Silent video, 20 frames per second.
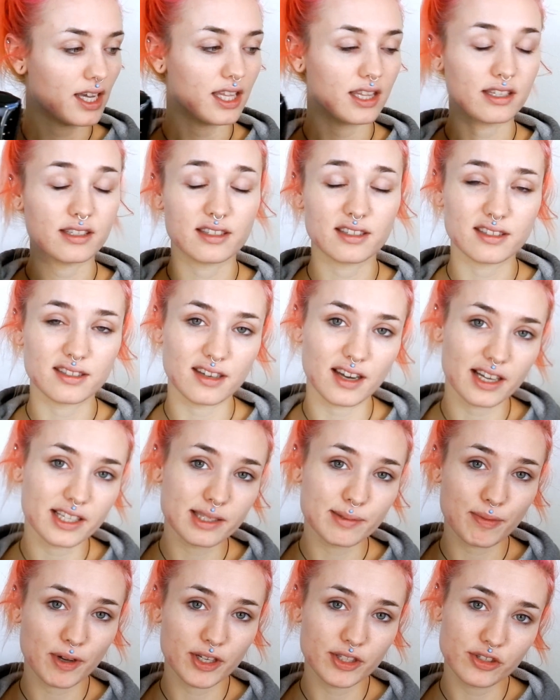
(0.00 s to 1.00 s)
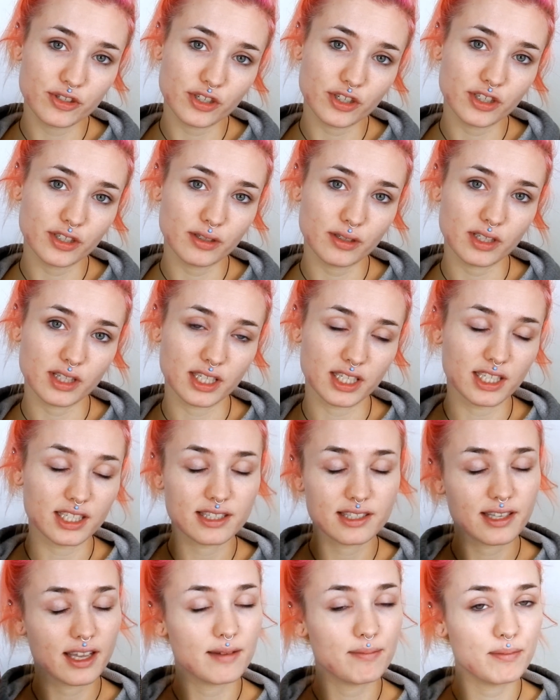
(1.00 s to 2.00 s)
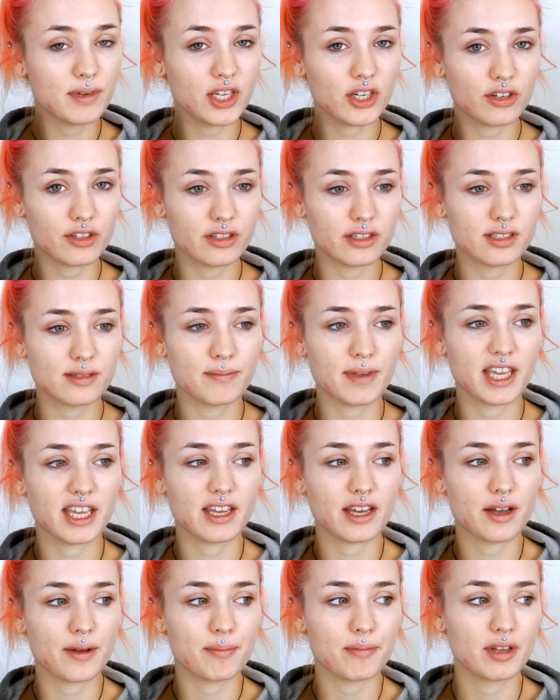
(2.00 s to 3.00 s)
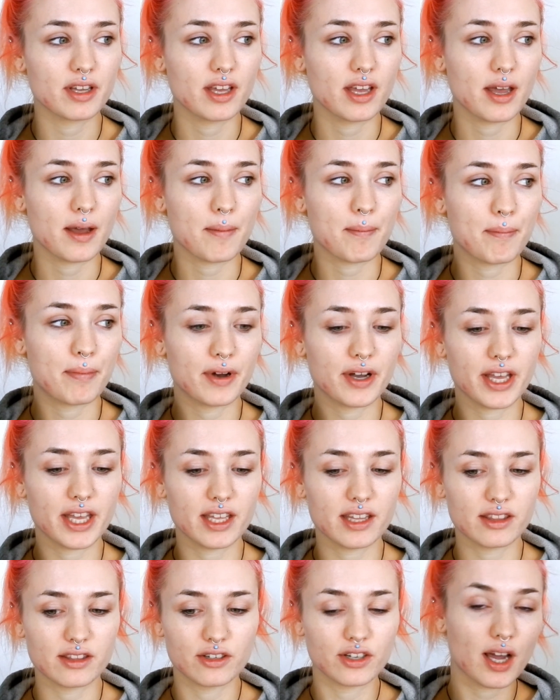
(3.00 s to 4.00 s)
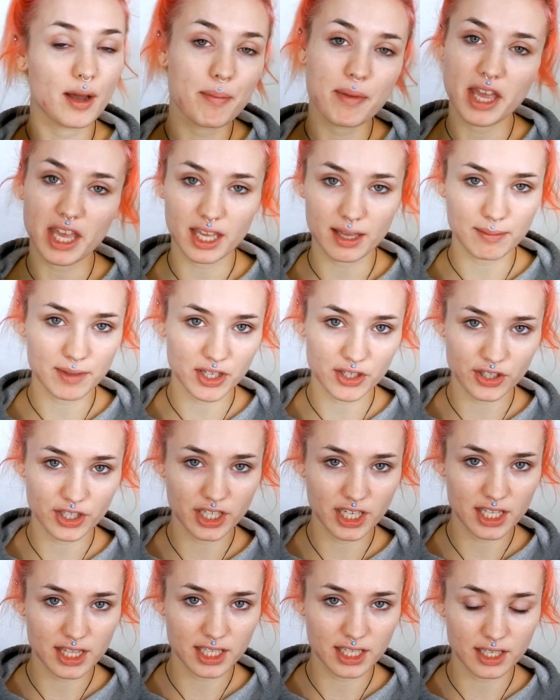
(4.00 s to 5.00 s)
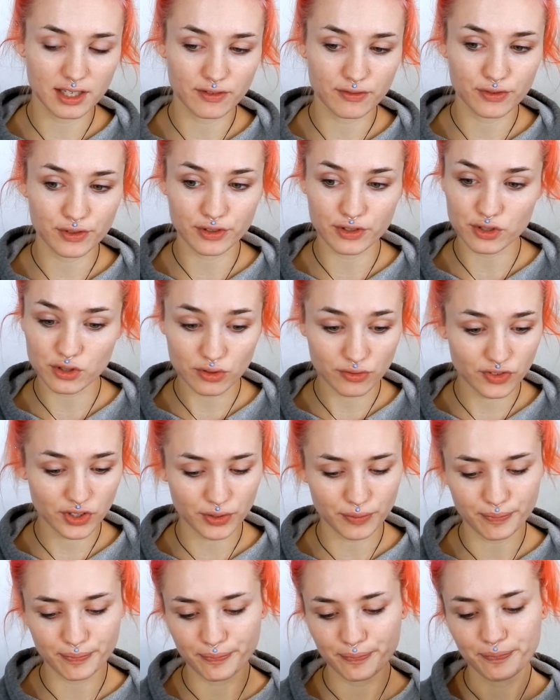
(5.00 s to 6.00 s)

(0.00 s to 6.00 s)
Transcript: This is not sponsored. They did send me all this makeup, but they're not paying me or anything for this review.